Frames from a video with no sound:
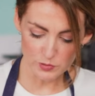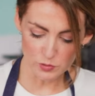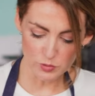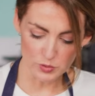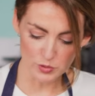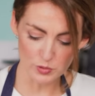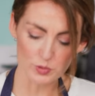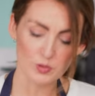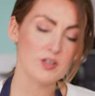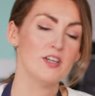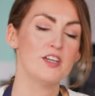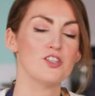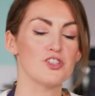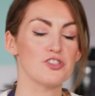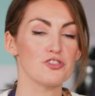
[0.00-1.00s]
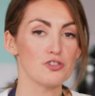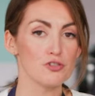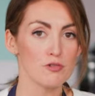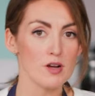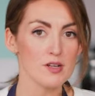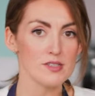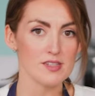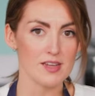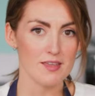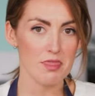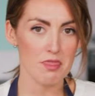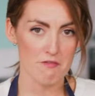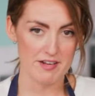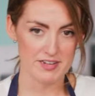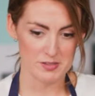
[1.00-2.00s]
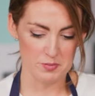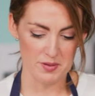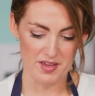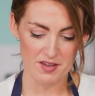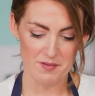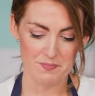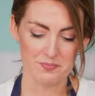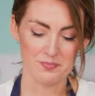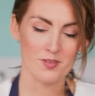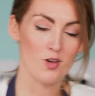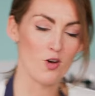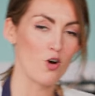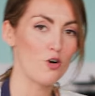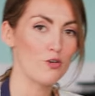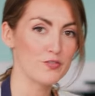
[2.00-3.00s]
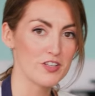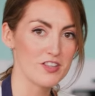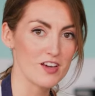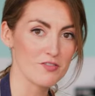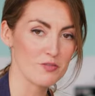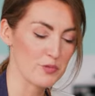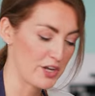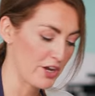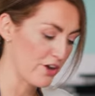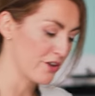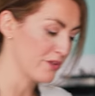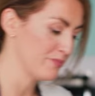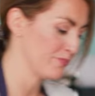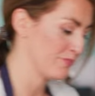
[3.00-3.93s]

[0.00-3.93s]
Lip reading: normal. Just trust in the recipe. Off to the oven we go.